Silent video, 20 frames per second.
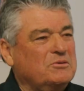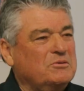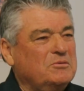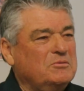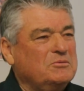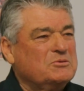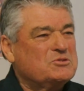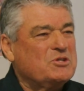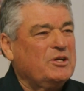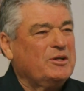
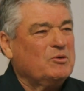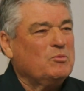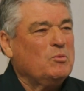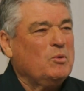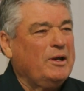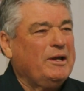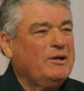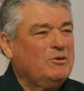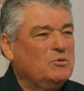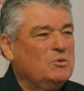to centre
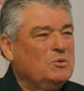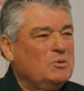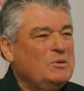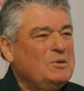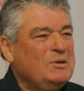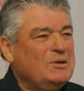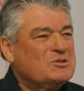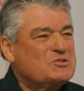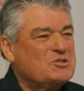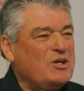wing
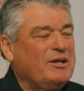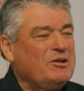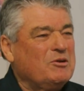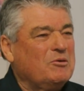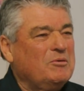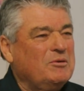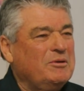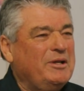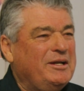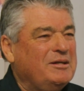or
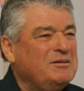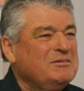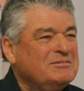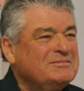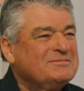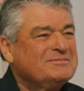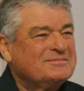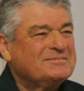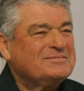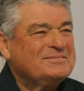centre, and then,
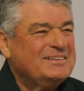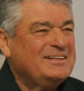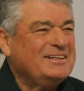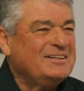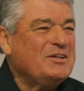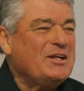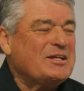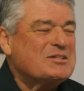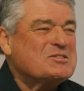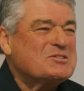
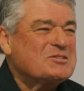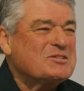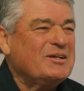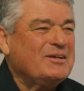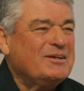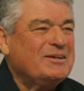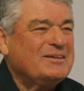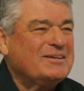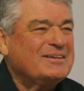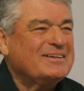and that's
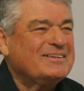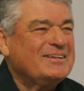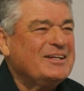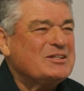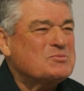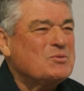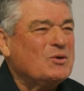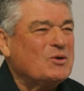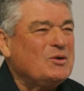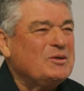uh, and
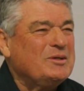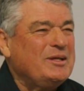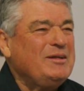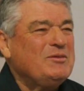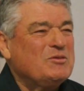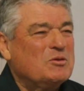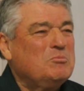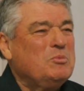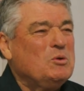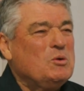that's what I
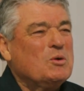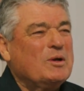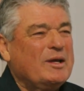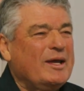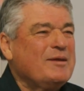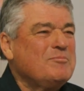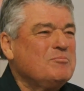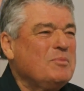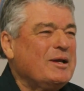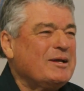did. The ball
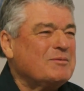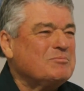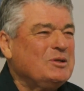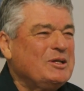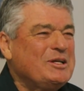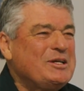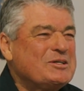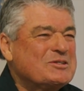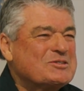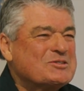came back
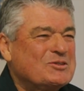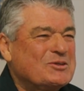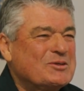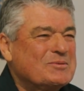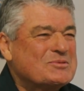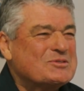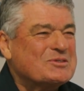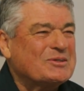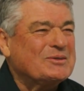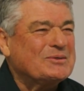plenty of
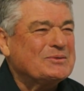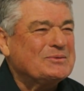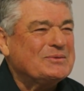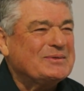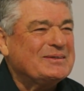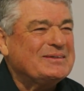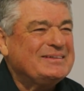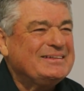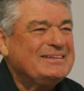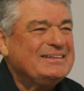times.
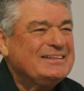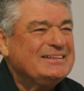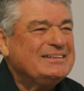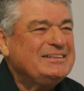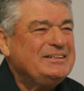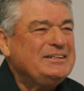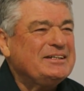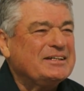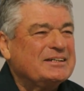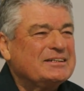So uh, well,
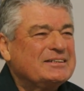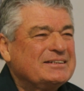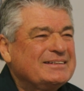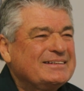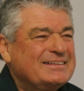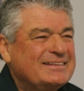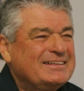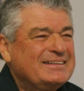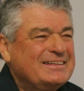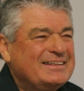mate.
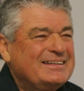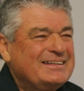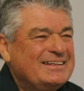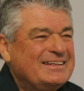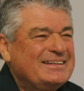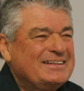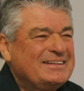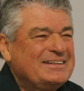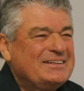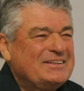Yeah. You, you
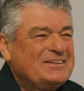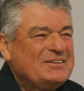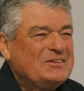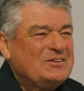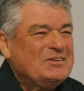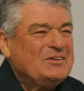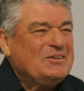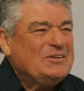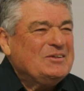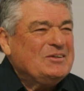had a
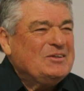field